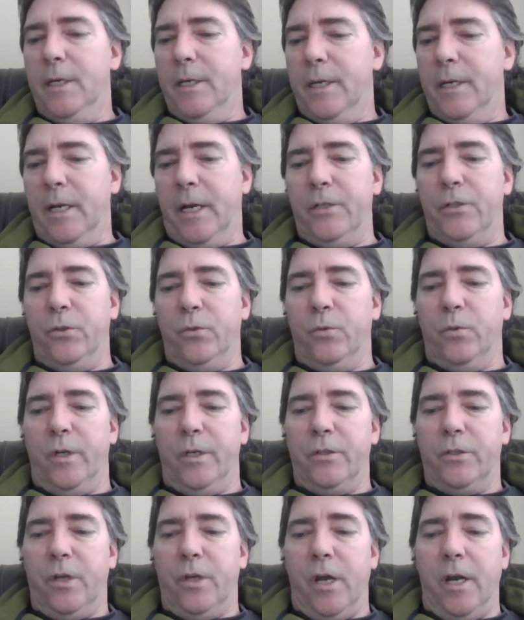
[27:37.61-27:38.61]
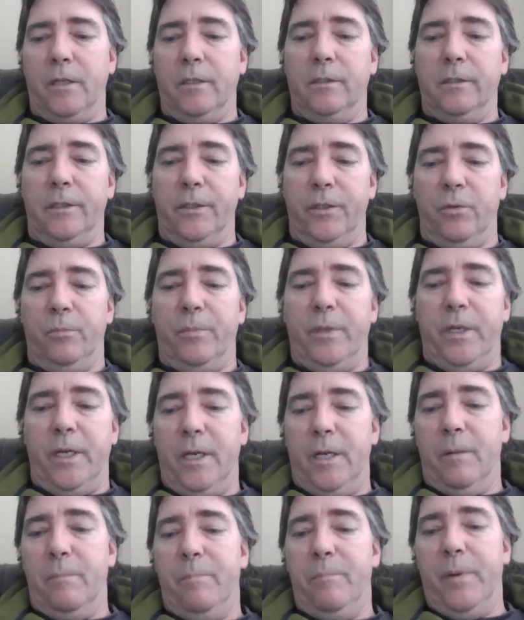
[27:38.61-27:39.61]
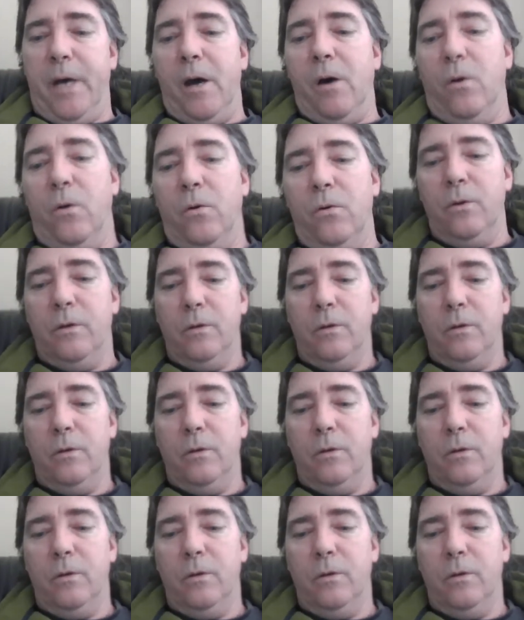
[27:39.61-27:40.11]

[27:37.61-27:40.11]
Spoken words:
Now, I do want to talk a little bit about